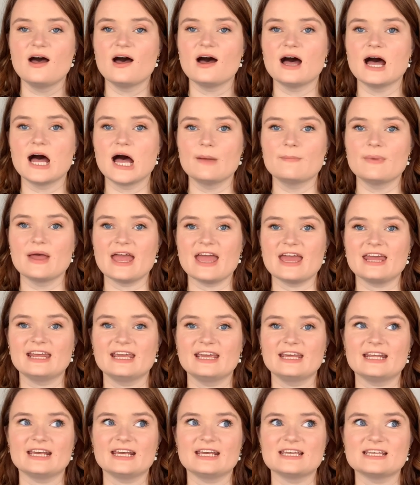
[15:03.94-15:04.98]
Um, and
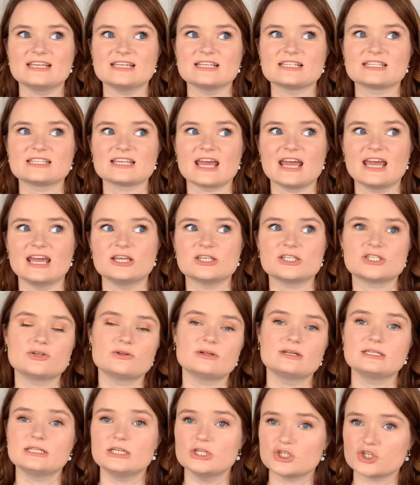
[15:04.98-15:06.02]
it is a
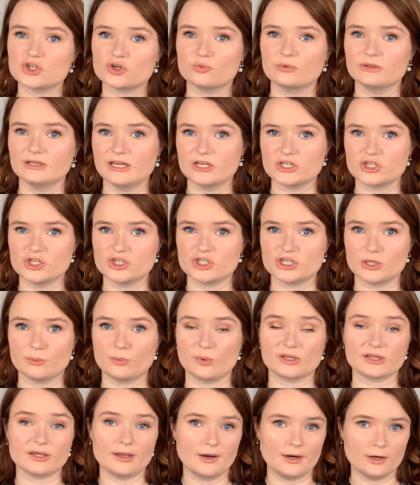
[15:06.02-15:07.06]
student teacher relationship
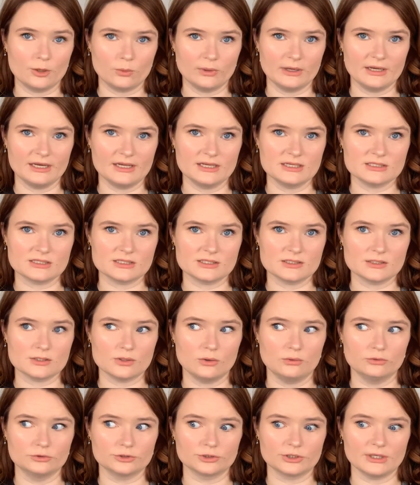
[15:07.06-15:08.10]
where the heroine is
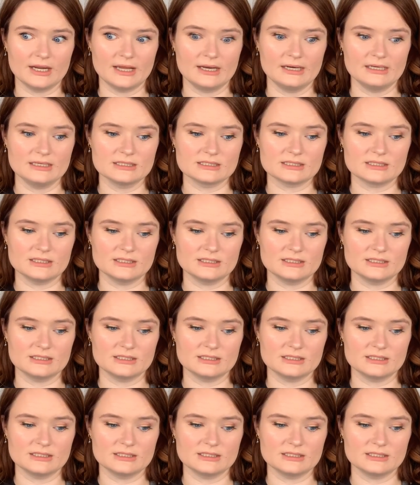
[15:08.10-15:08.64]
older and is the